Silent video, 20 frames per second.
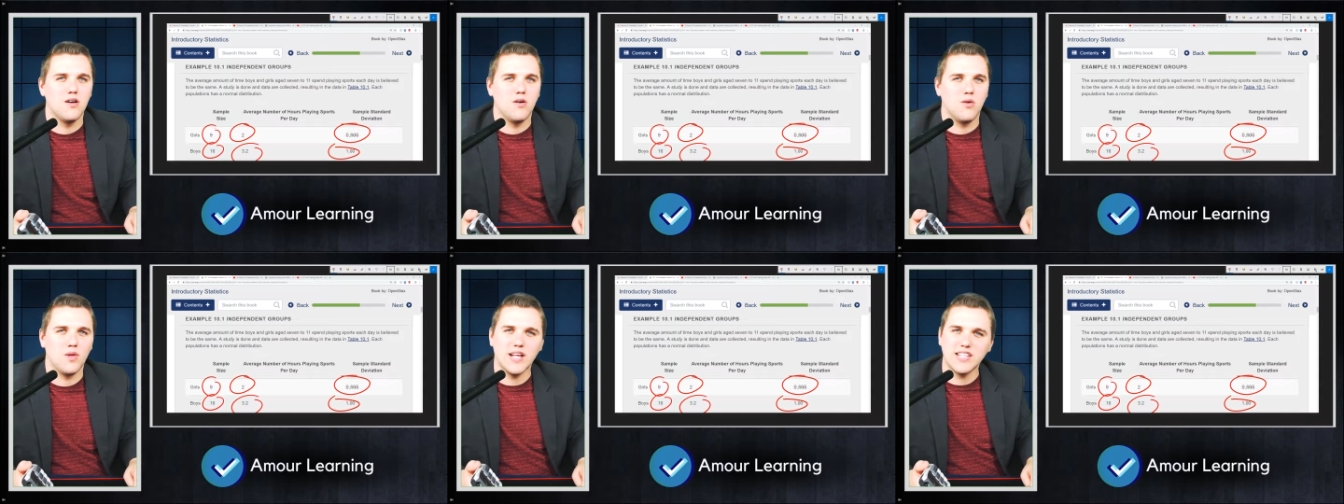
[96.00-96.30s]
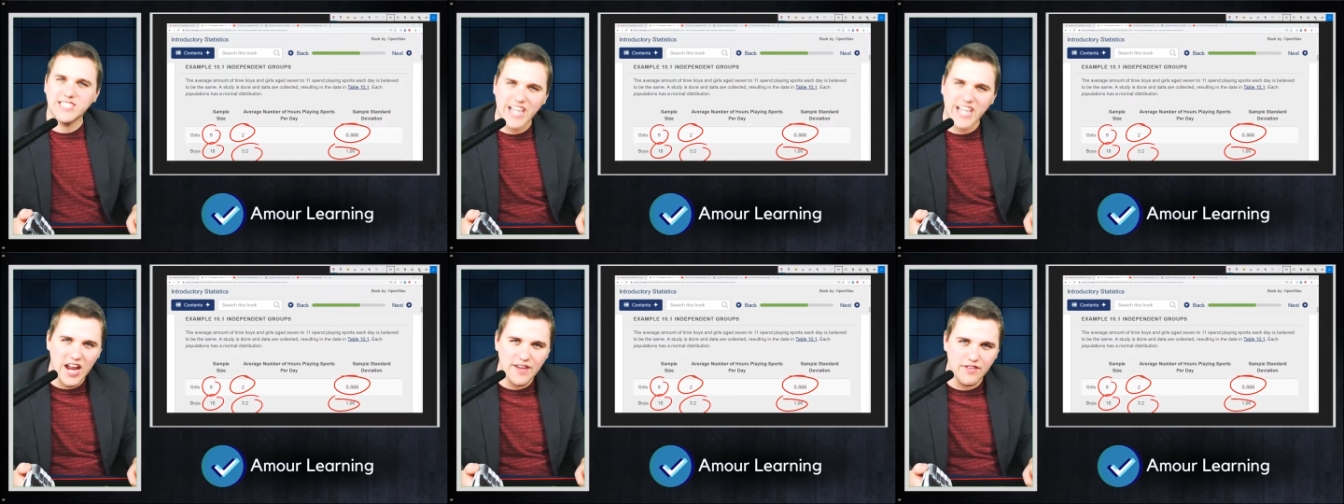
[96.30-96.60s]
Well,
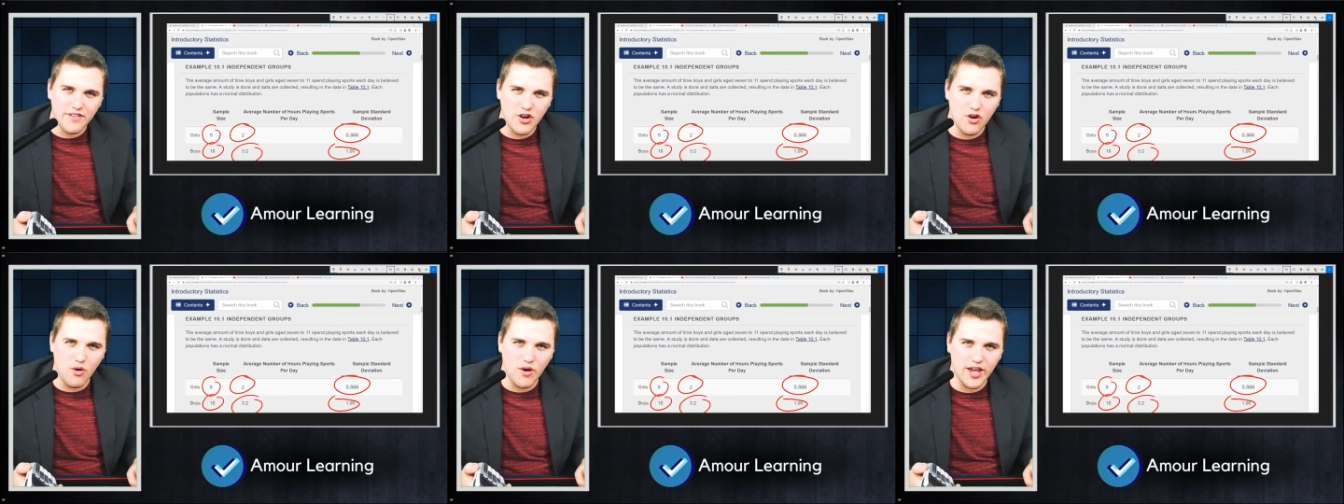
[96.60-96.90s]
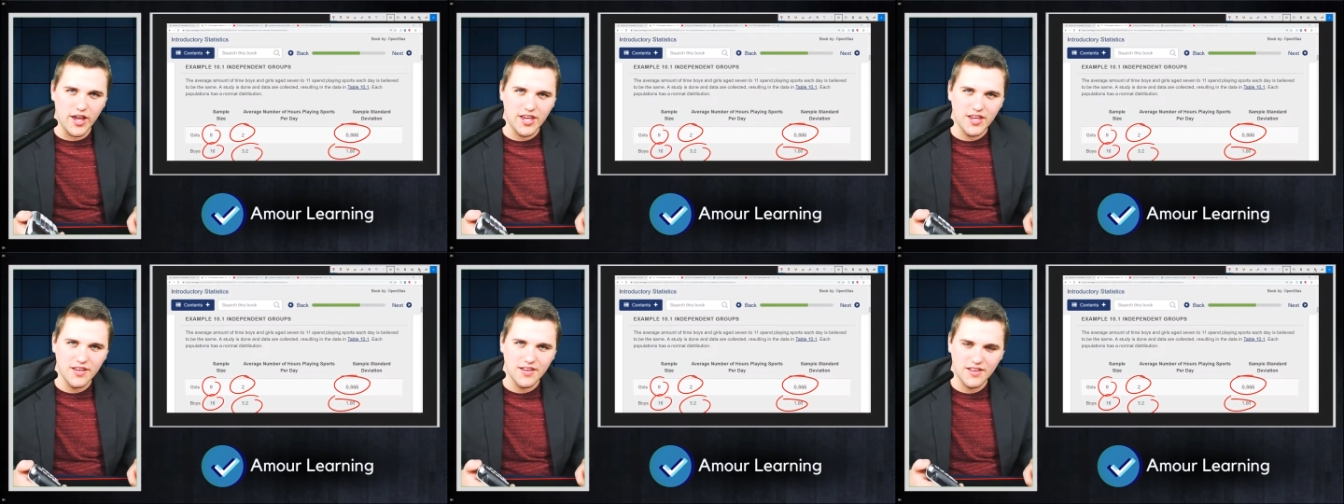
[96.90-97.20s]
that's kind of
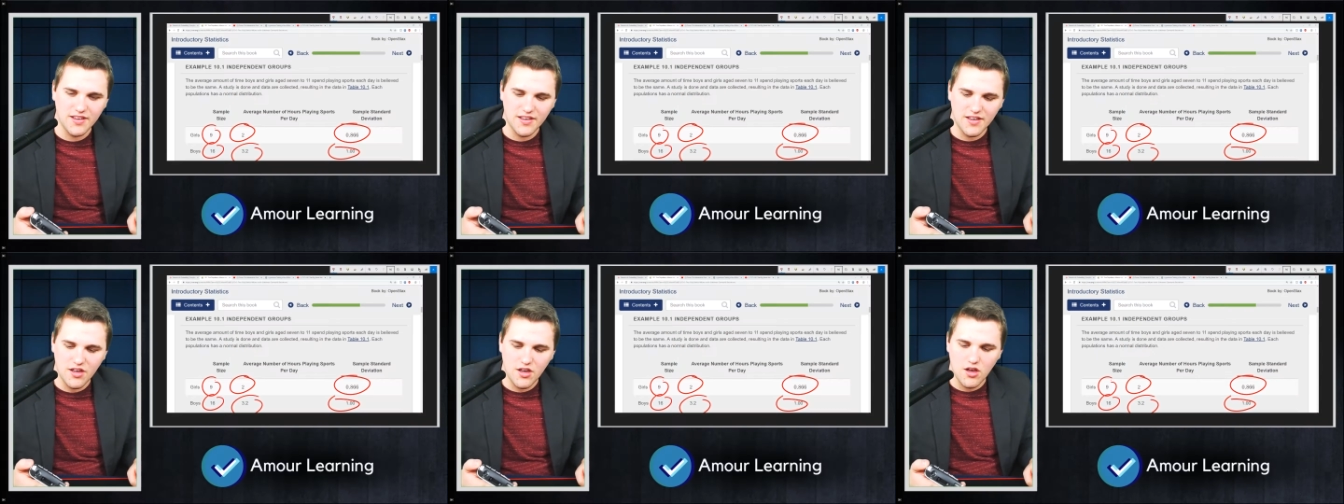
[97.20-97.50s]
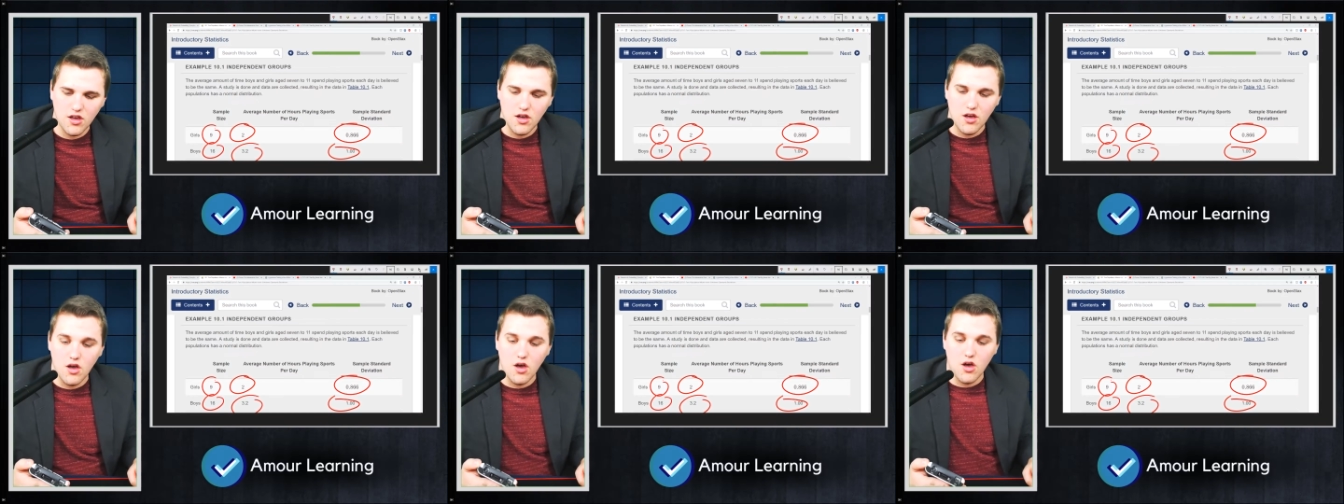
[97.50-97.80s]
annoying.
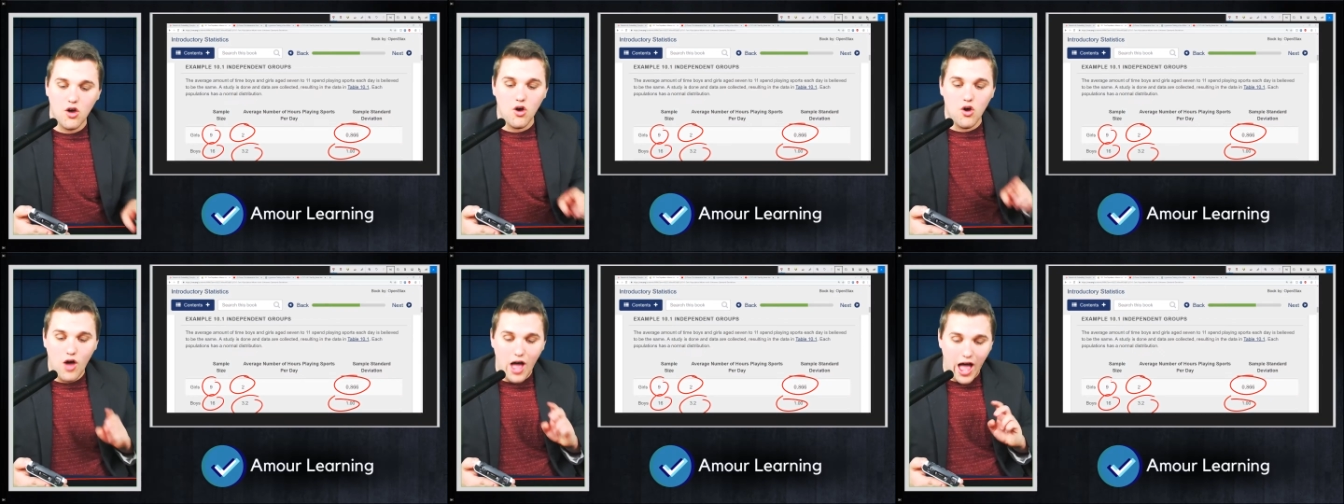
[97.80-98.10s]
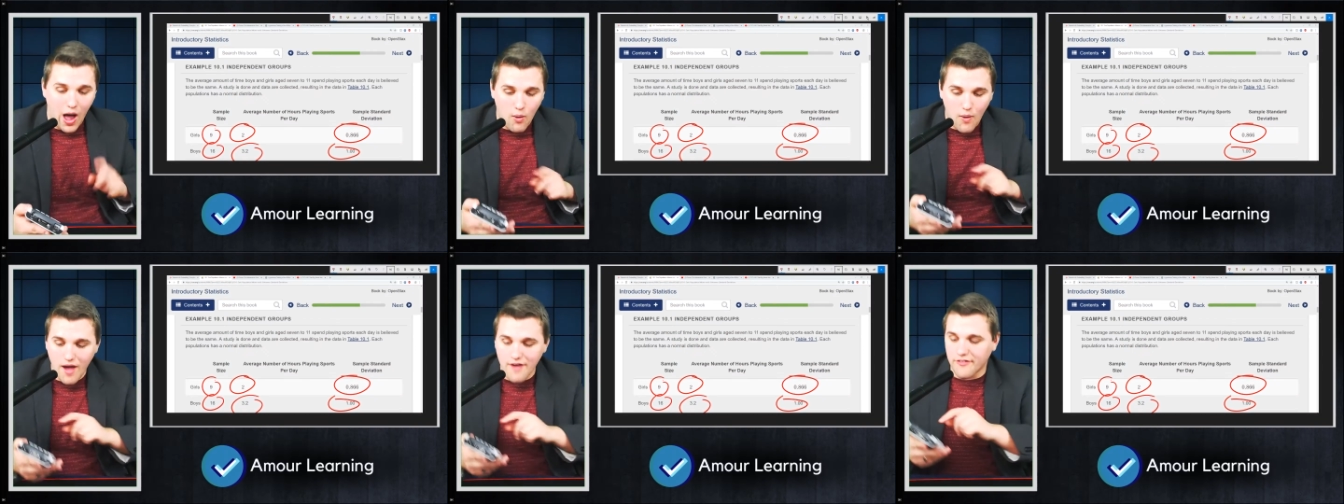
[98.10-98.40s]

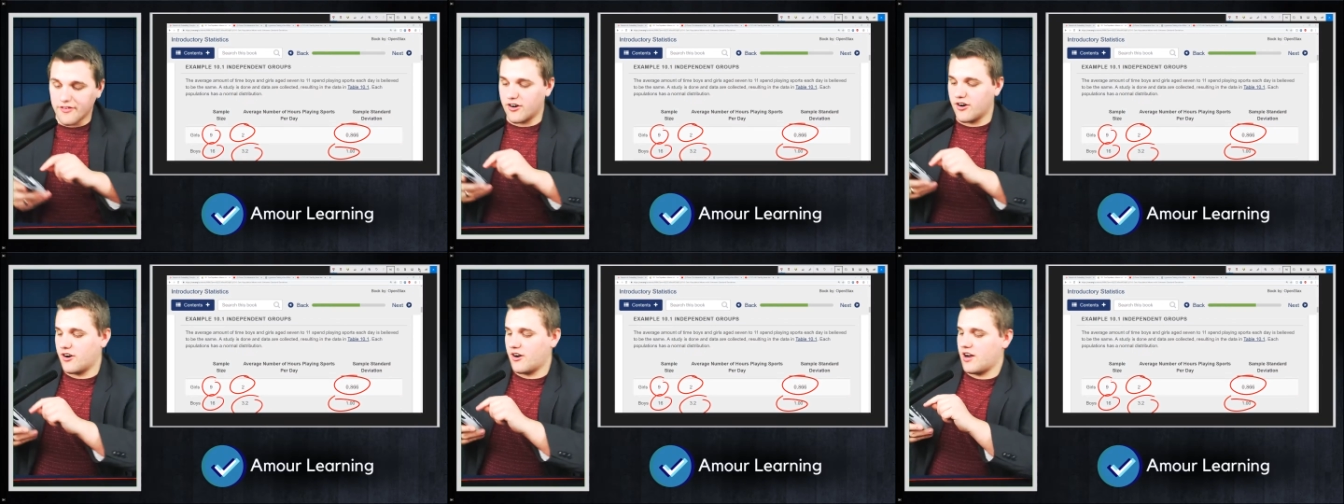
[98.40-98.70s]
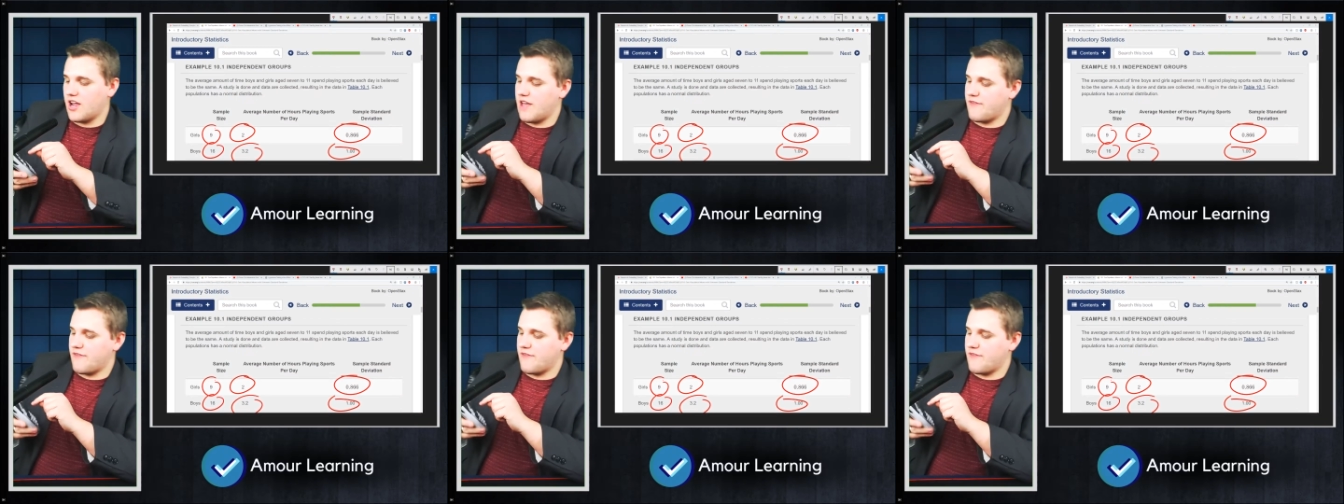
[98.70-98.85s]
However,